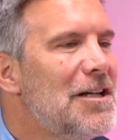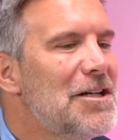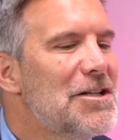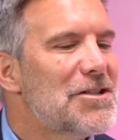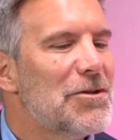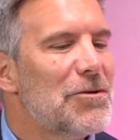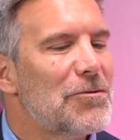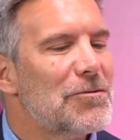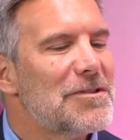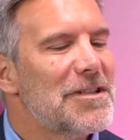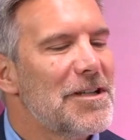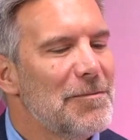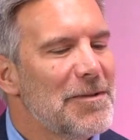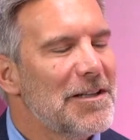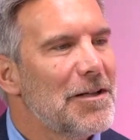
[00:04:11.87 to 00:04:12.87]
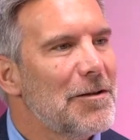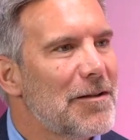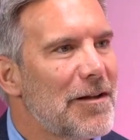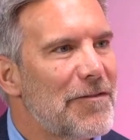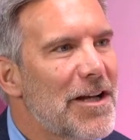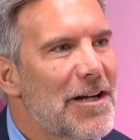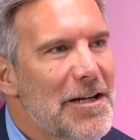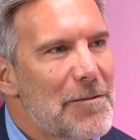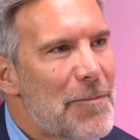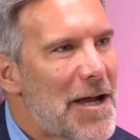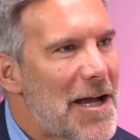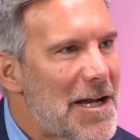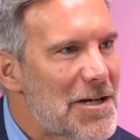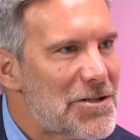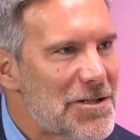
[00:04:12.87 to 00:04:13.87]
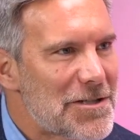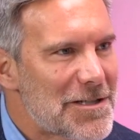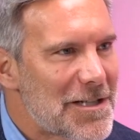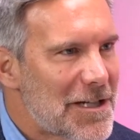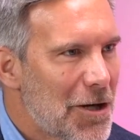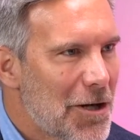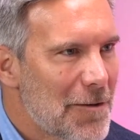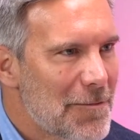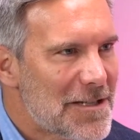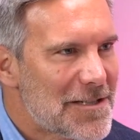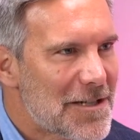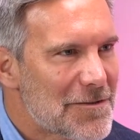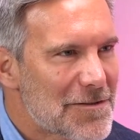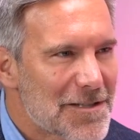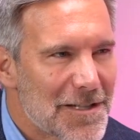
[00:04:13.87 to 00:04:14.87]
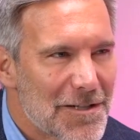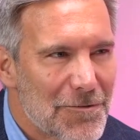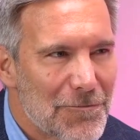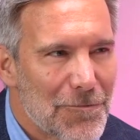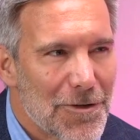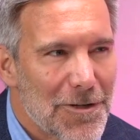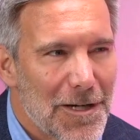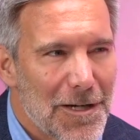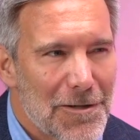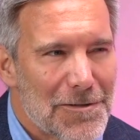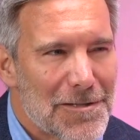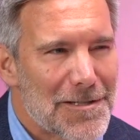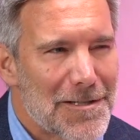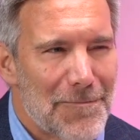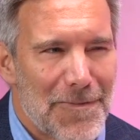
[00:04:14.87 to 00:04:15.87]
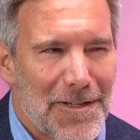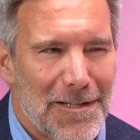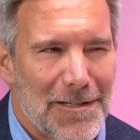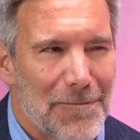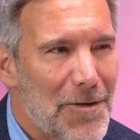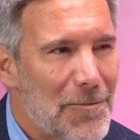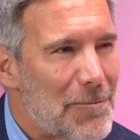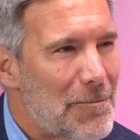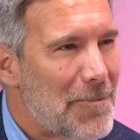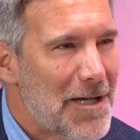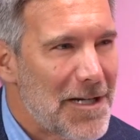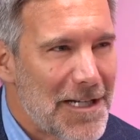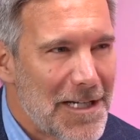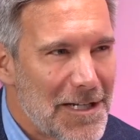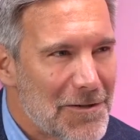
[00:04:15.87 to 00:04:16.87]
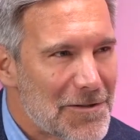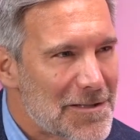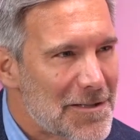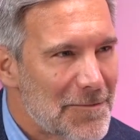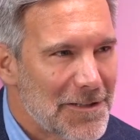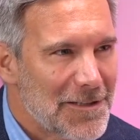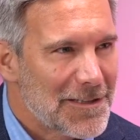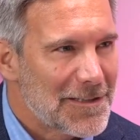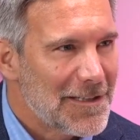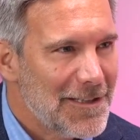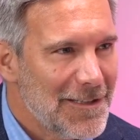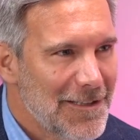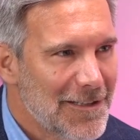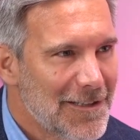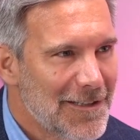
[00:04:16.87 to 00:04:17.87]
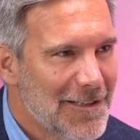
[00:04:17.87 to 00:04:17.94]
So tell me a little, have you got any passions, any hobbies outside of work? I heard something about money or something like that.